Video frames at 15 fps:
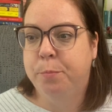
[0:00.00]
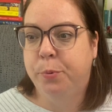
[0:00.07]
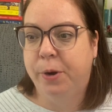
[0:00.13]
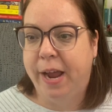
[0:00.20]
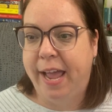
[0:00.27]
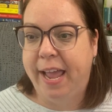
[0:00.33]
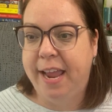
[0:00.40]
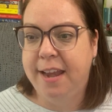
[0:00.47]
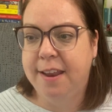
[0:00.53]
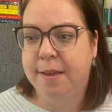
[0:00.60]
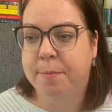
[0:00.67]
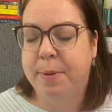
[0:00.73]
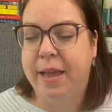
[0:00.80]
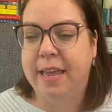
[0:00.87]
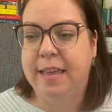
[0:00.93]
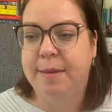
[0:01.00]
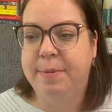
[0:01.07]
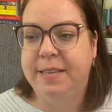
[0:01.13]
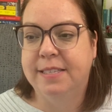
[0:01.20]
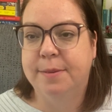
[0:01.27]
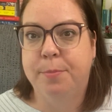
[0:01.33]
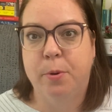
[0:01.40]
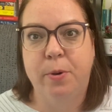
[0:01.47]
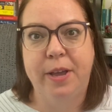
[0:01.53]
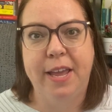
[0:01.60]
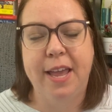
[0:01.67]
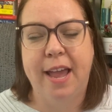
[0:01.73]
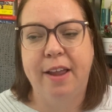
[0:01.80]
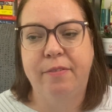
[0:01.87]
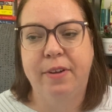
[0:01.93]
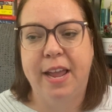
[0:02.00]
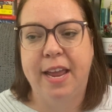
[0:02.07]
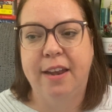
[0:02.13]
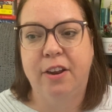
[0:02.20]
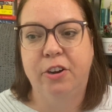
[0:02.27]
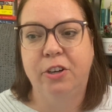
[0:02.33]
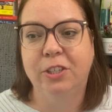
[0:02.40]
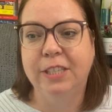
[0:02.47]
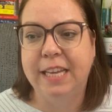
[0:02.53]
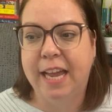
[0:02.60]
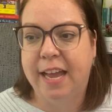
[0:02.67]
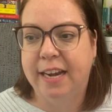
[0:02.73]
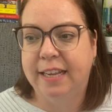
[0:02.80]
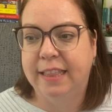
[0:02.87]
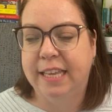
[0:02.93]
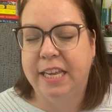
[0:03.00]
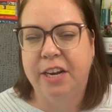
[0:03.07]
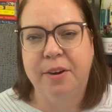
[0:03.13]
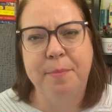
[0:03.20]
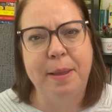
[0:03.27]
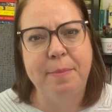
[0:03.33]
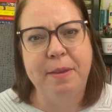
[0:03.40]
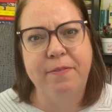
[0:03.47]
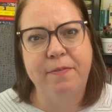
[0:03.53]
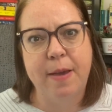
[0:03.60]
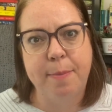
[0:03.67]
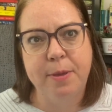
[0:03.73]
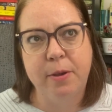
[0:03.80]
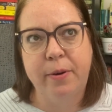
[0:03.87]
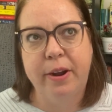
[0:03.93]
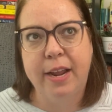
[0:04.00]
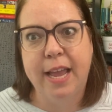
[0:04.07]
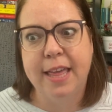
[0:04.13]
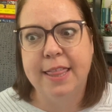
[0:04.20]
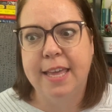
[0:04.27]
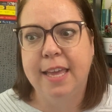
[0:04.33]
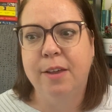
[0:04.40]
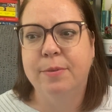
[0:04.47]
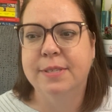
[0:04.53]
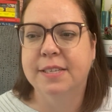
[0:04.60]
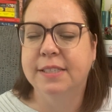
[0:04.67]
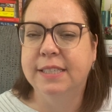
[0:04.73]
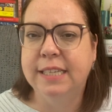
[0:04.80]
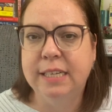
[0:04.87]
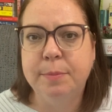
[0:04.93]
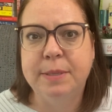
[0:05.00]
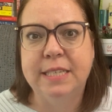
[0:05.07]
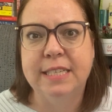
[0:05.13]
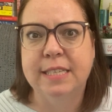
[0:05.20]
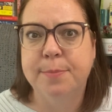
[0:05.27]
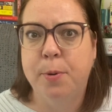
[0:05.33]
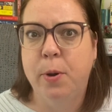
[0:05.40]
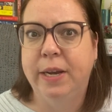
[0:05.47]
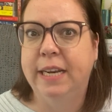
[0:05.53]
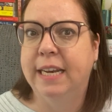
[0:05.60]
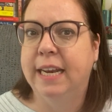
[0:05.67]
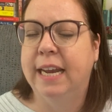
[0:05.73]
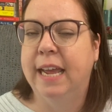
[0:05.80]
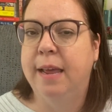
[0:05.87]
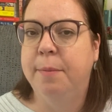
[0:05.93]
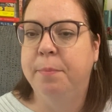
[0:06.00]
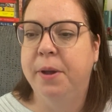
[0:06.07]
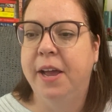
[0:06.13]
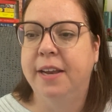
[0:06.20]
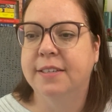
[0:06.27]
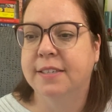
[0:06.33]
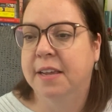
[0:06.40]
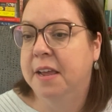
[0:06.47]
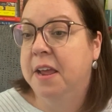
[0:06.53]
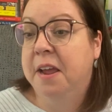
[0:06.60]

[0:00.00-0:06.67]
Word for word: Pride by Ibi Zoboi, I read early on in the year, maybe February, I think, was a little bit disappointed in it, but